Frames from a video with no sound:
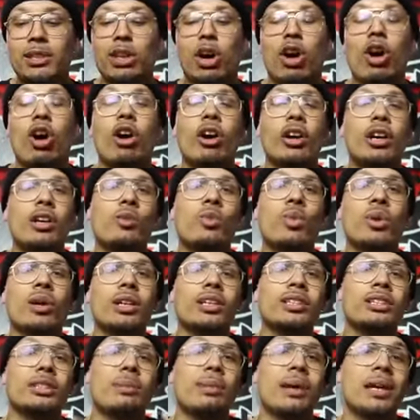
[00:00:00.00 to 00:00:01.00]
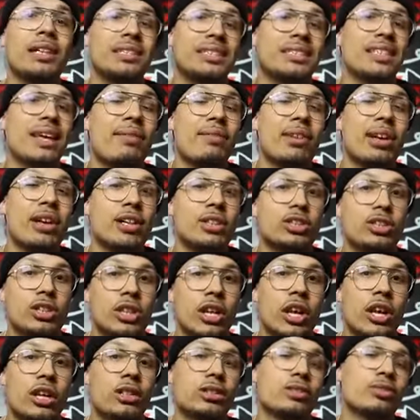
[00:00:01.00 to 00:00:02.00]
is already willing to pay
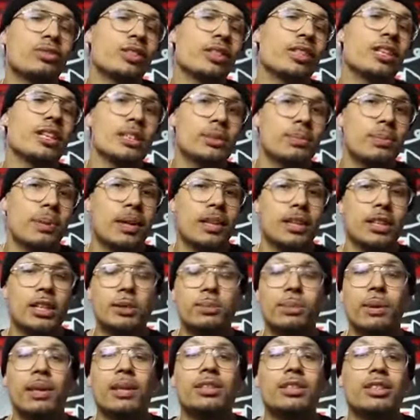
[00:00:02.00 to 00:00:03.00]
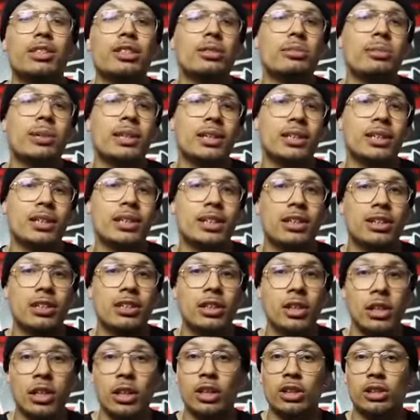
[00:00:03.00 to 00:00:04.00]
$700 for this pair. This pair is a little bit
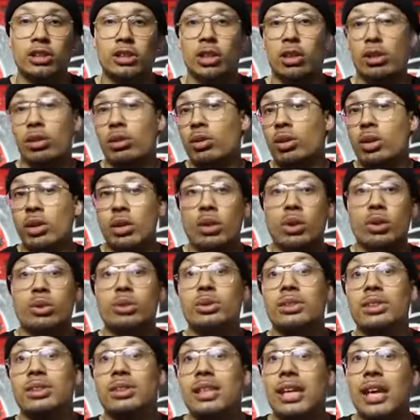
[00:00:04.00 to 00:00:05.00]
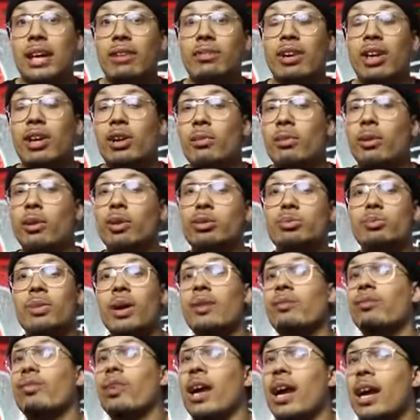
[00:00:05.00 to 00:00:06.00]
cleaner. So who's to say if I don't post
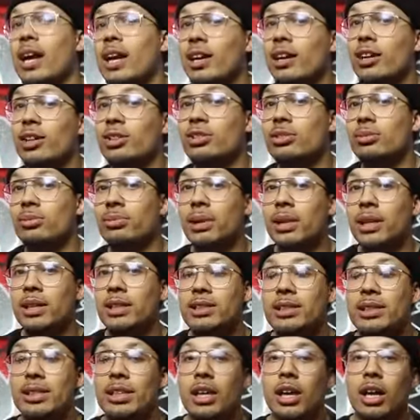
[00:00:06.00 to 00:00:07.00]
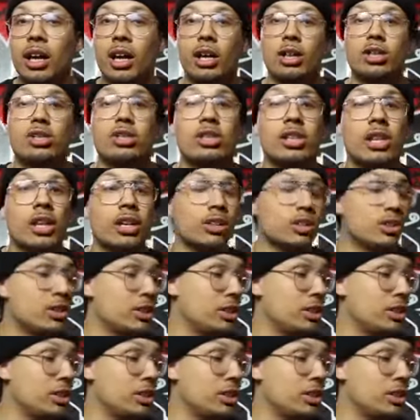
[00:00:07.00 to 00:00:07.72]
mine for $800, $100